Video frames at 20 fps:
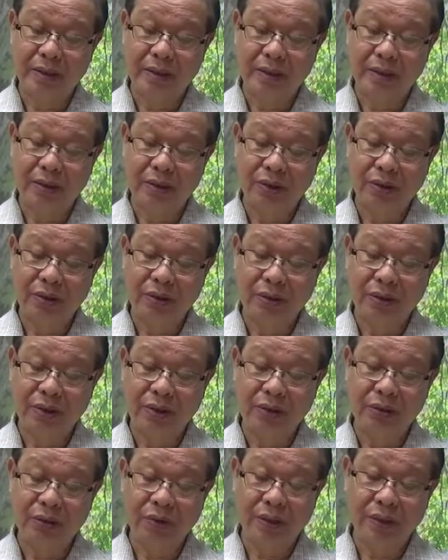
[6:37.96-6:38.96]
he thought it was
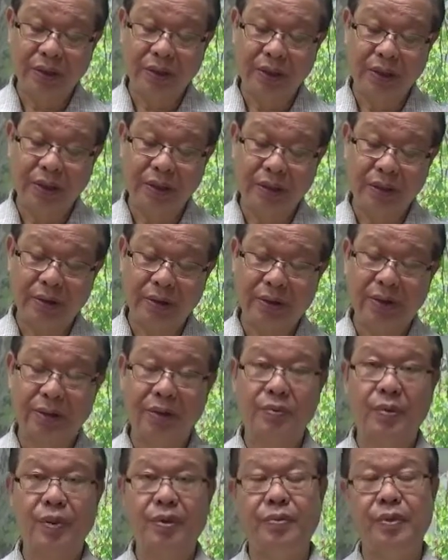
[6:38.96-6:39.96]
too early, so
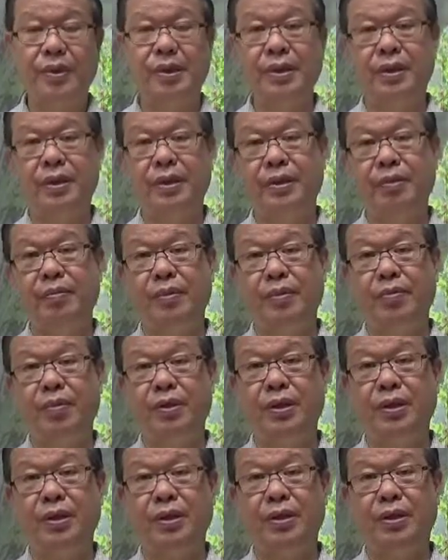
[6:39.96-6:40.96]
it's probably
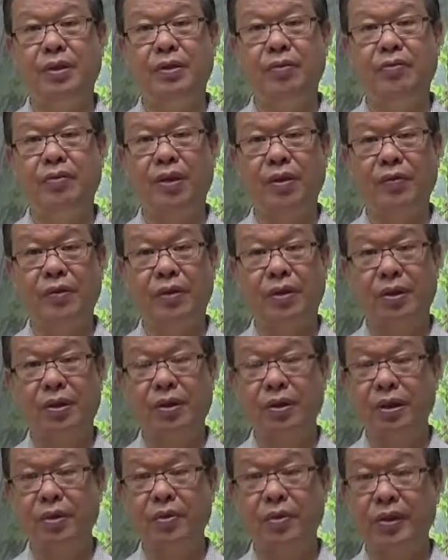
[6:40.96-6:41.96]
maybe 5 o'clock
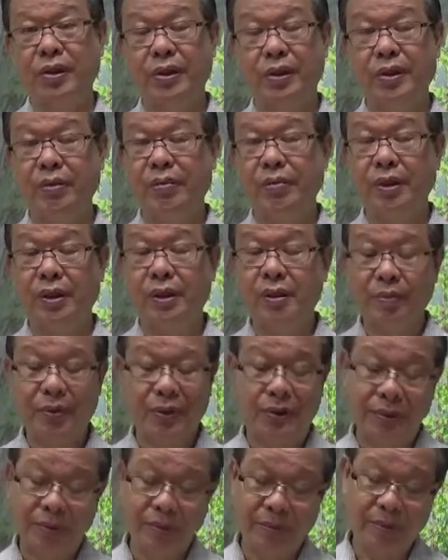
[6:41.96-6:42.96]
in the morning,
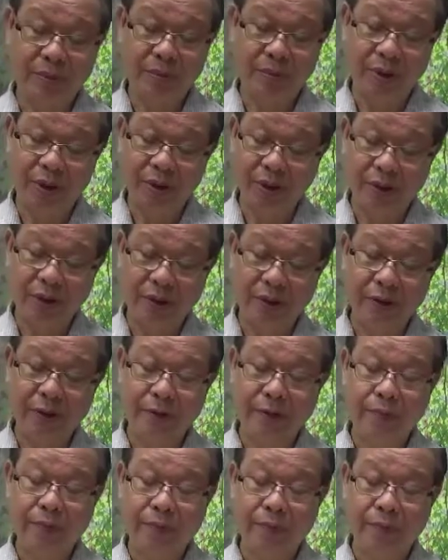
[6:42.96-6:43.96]
perhaps, maybe
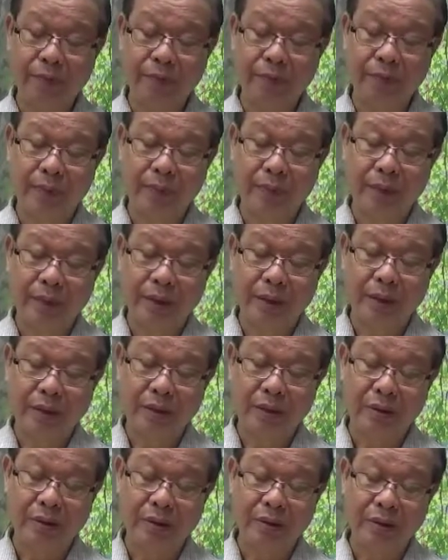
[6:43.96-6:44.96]
earlier.
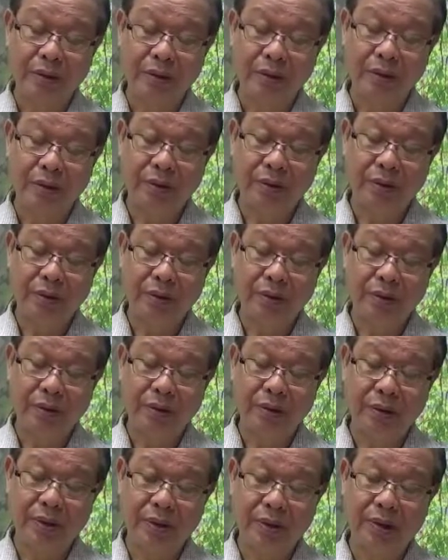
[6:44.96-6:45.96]
So
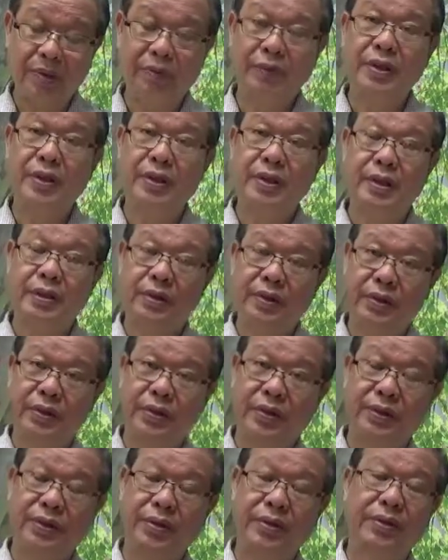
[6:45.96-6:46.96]
he
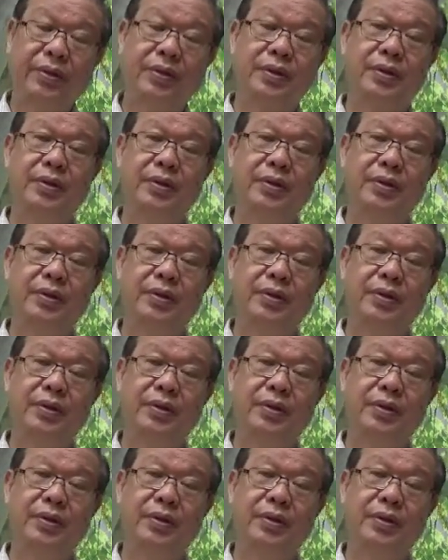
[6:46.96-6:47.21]
visits